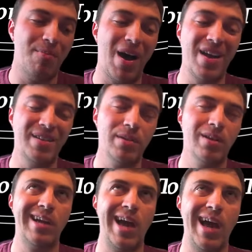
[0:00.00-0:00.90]
Probably
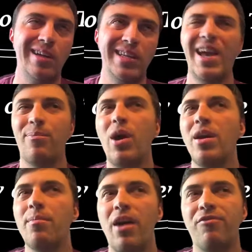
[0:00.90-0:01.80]

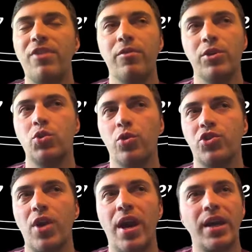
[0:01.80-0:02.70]
my favorite short
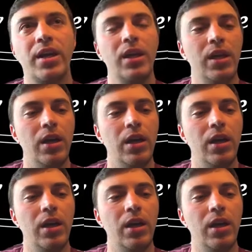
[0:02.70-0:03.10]
track.